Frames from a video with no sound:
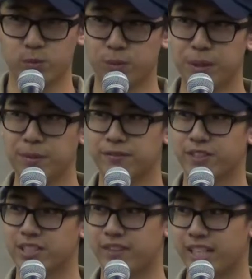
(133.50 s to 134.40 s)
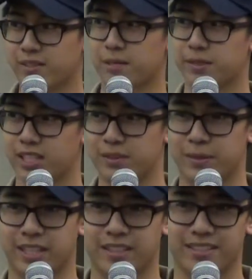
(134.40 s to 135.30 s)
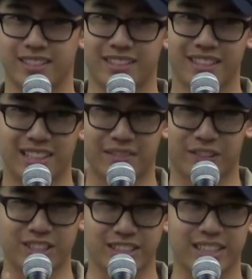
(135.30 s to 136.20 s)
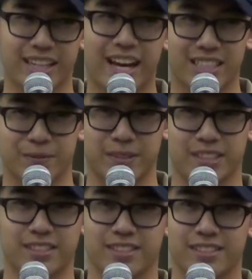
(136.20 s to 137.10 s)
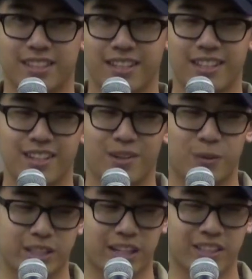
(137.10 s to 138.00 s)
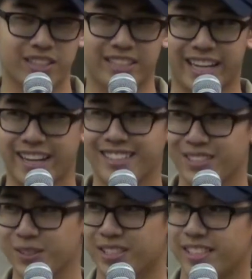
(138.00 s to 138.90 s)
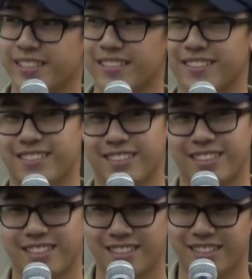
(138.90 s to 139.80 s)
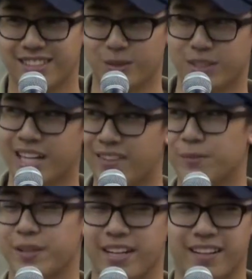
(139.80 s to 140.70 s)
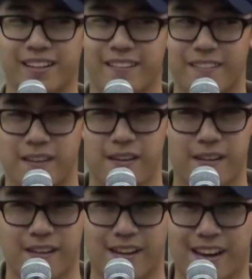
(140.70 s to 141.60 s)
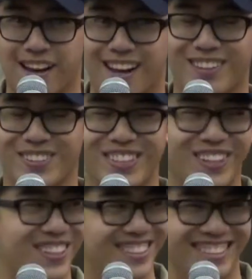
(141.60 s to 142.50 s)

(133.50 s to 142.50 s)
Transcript: when people first find out that I'm colorblind, the first thing they ask me is, "What colors can't you see?" To which I reply, "I don't know."